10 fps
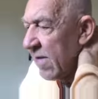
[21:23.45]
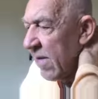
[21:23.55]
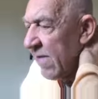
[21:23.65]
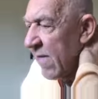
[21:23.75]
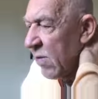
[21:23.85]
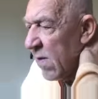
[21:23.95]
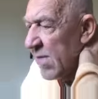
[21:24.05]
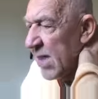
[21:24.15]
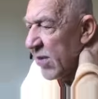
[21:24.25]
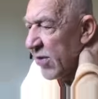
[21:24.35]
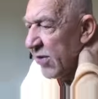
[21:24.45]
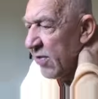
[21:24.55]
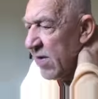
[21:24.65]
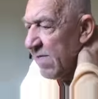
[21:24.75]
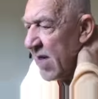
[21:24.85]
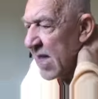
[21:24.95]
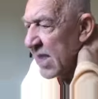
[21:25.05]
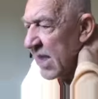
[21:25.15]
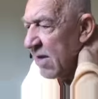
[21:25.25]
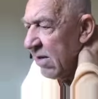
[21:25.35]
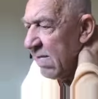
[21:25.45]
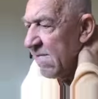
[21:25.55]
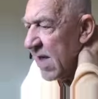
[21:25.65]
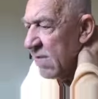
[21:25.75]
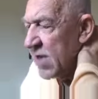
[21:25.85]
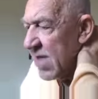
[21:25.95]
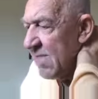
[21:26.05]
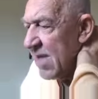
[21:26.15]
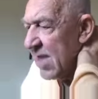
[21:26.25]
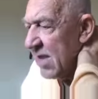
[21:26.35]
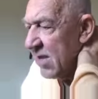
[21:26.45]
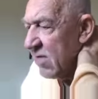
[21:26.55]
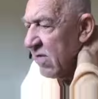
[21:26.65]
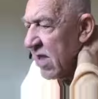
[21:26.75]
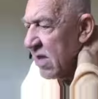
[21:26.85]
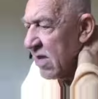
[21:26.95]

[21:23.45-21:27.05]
of a woman through the particle of male semen to